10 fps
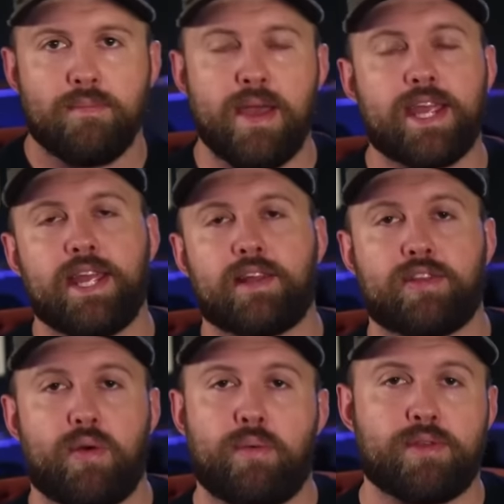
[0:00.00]
making it
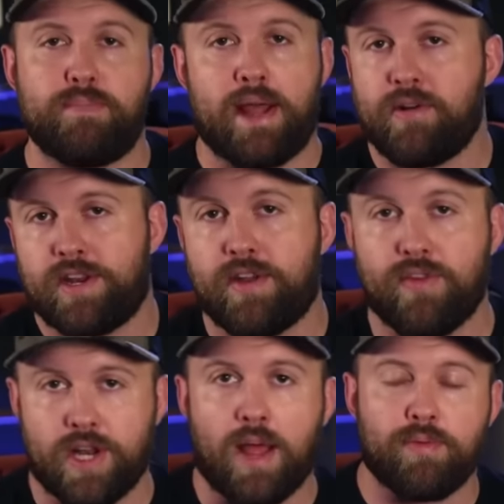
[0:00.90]
so it was better at
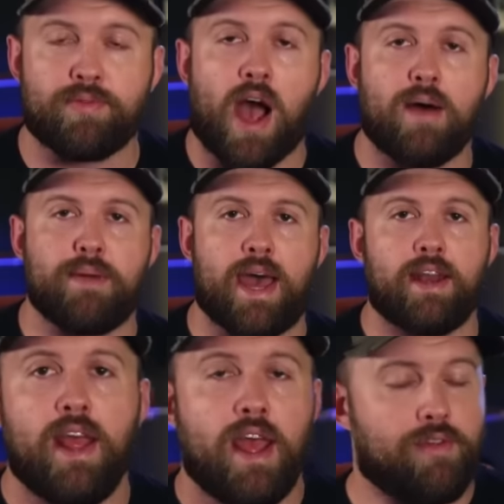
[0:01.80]
different types of combat.
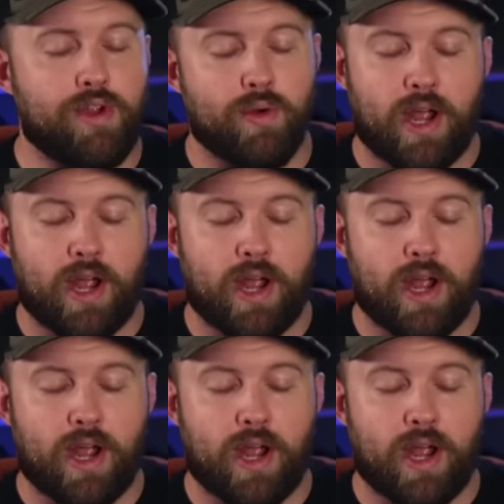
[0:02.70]
If you were